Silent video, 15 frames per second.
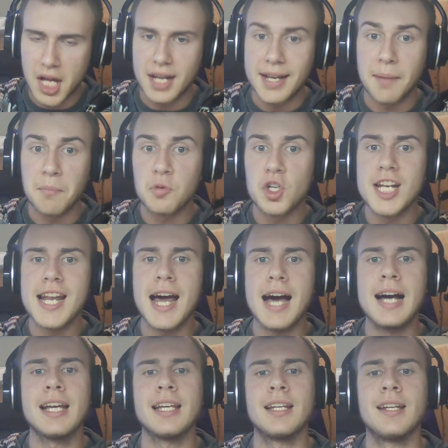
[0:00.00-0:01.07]
Number
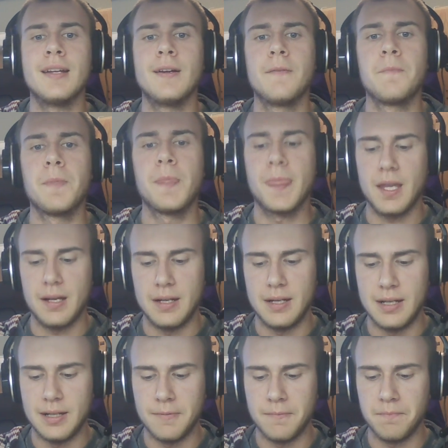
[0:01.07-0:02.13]
9,
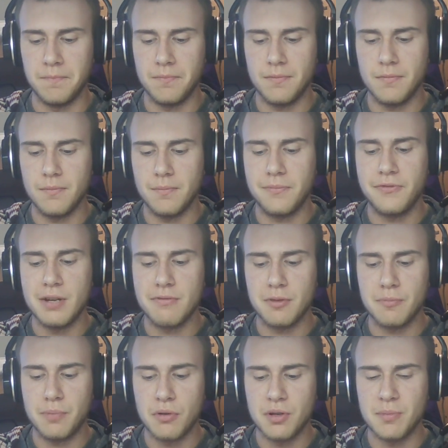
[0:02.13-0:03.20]

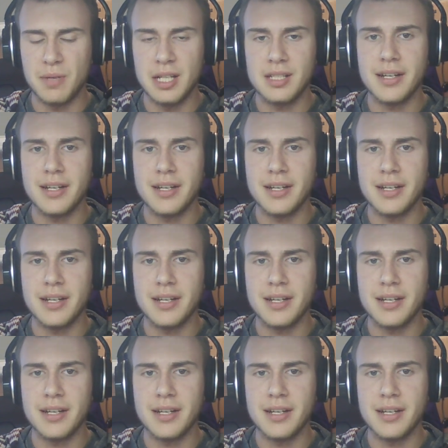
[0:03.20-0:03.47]
favorite Pokemon